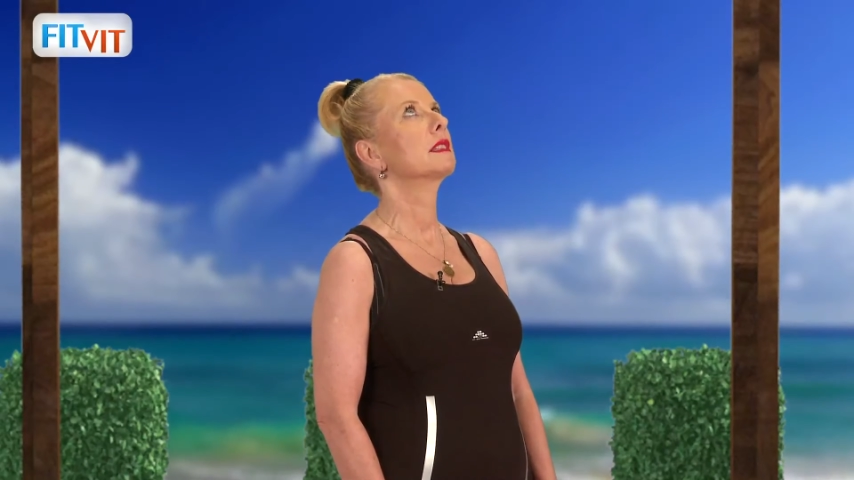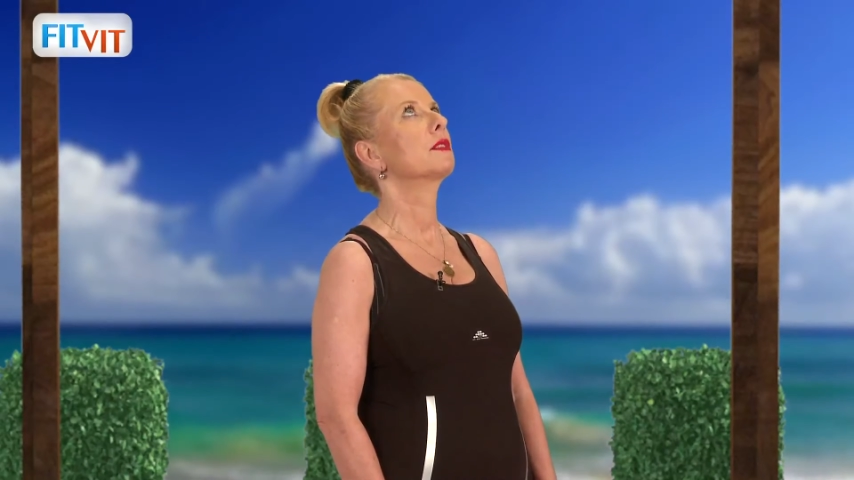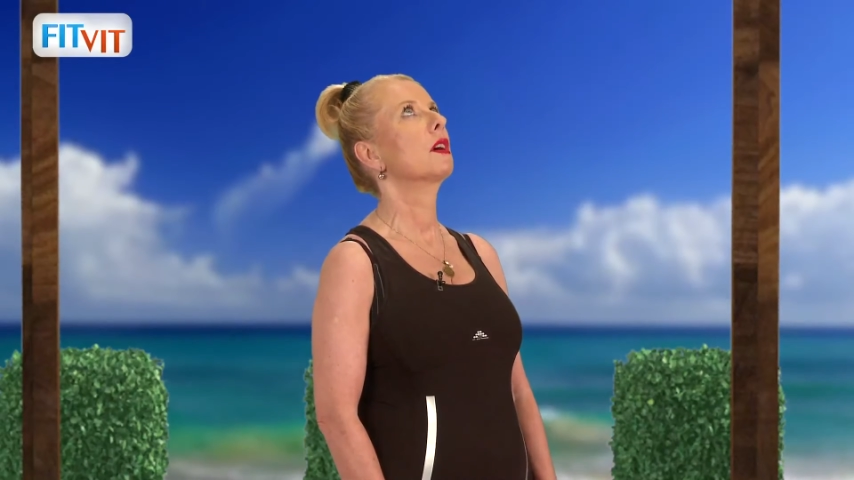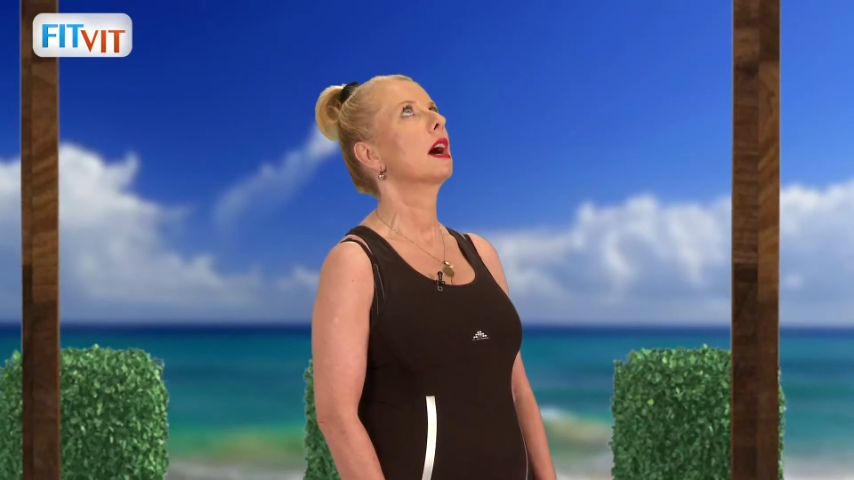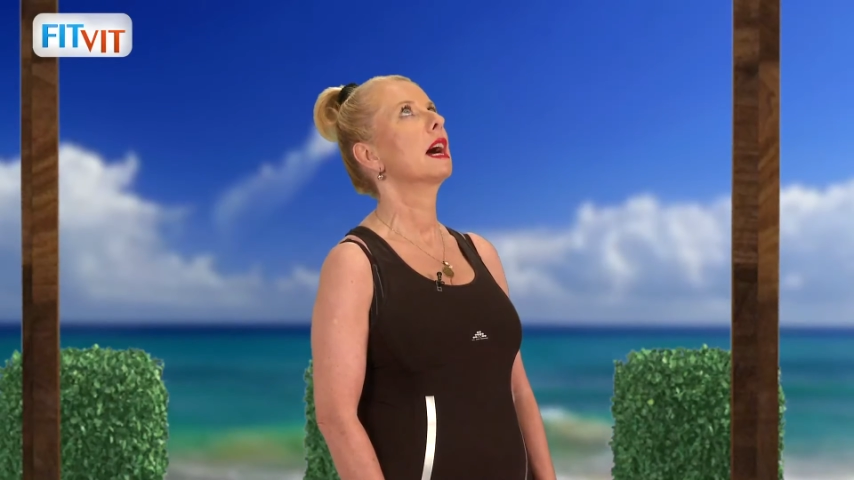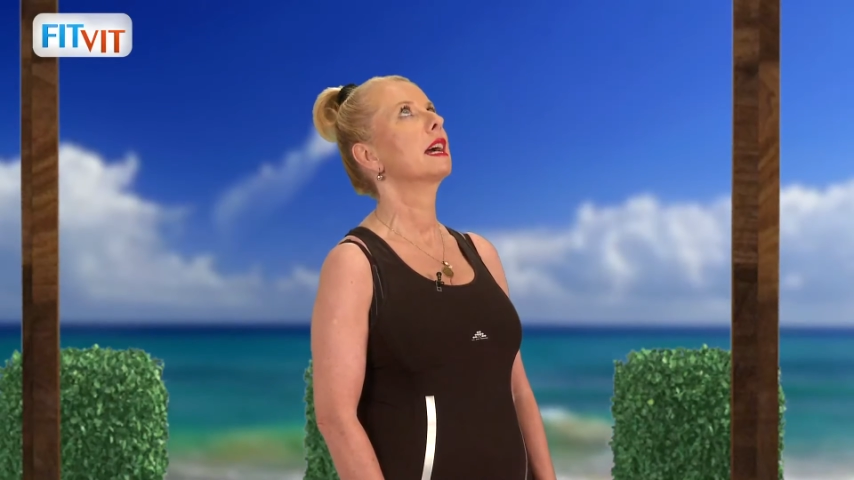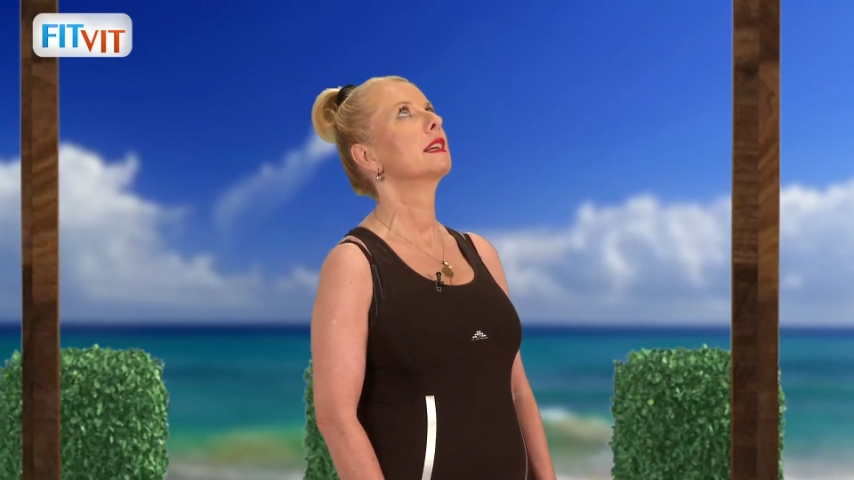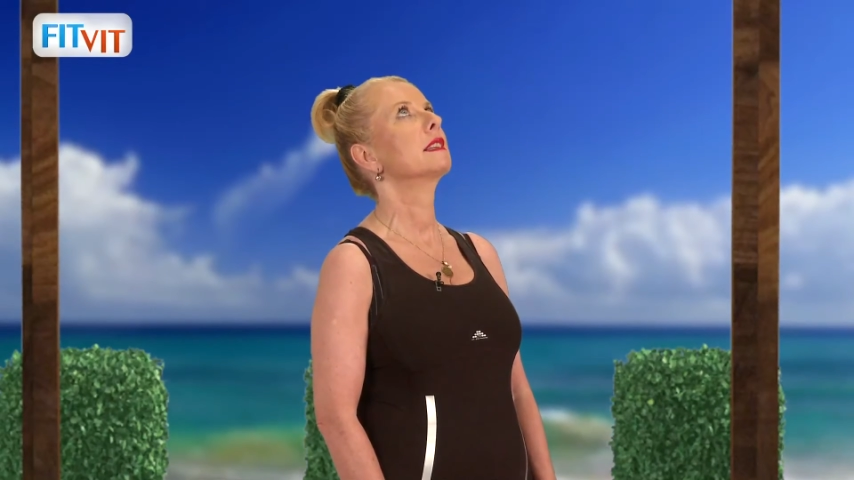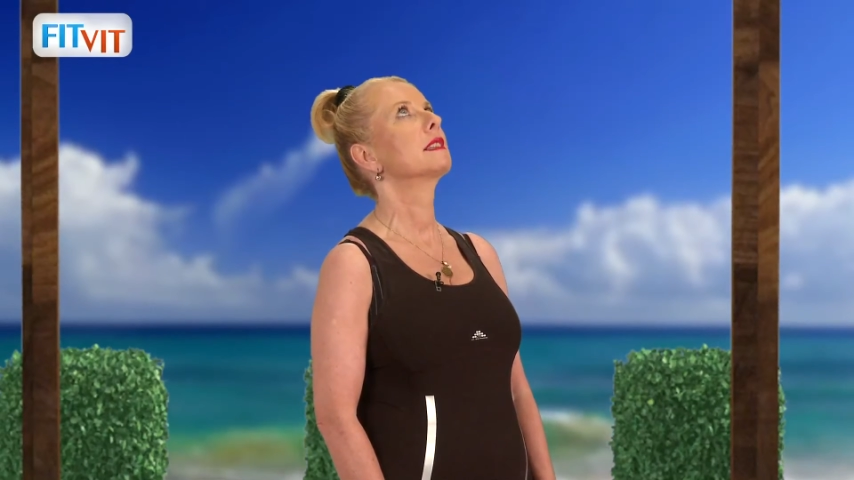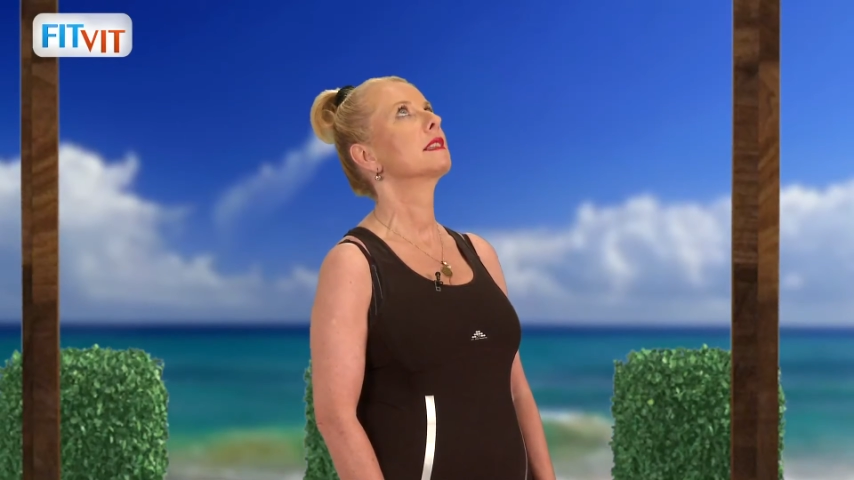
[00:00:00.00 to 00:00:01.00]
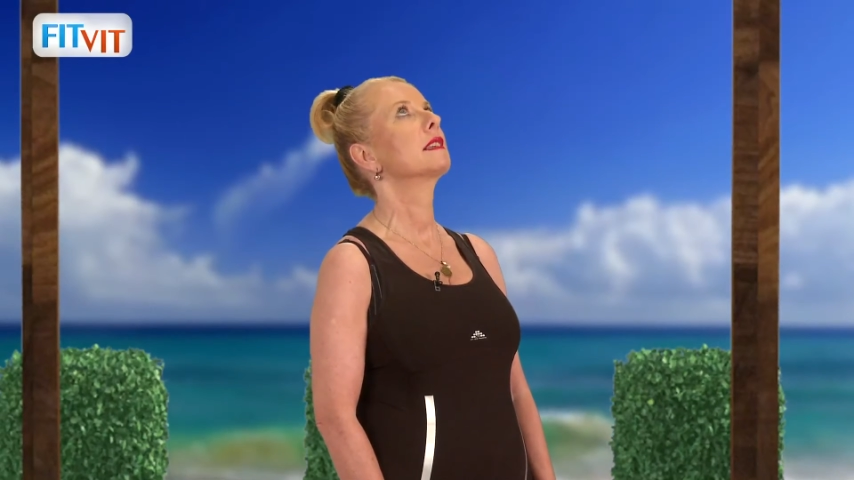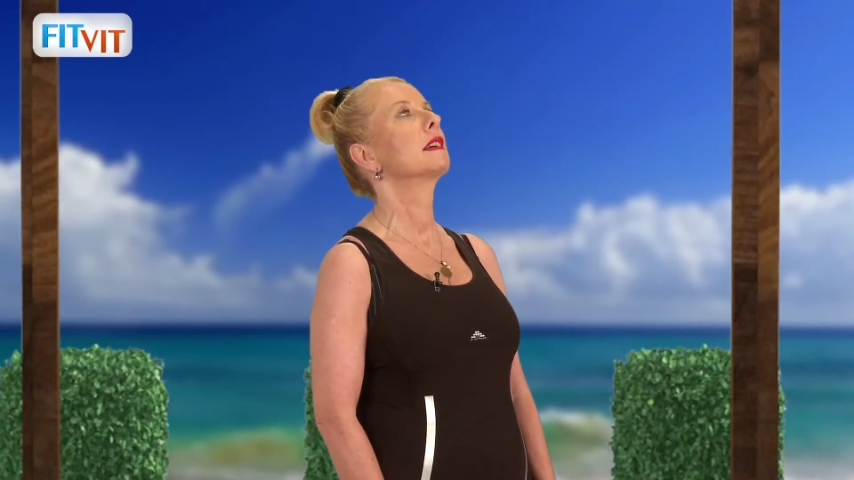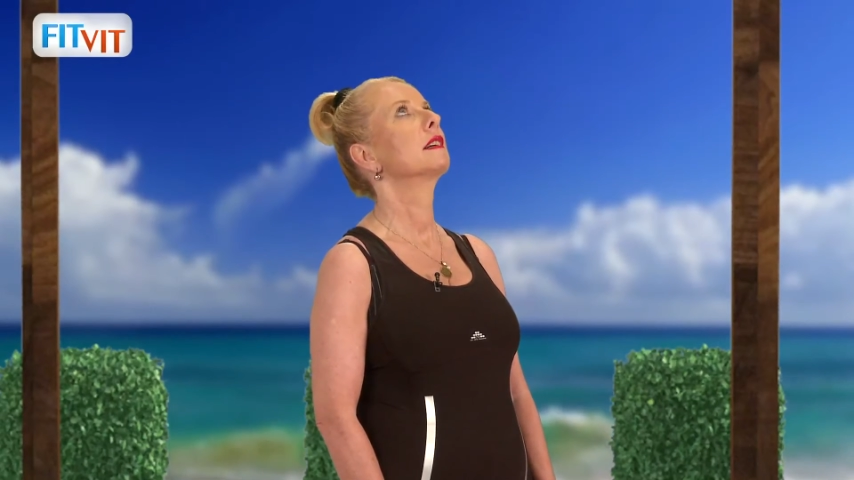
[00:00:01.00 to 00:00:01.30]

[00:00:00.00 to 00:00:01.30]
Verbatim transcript: your eyes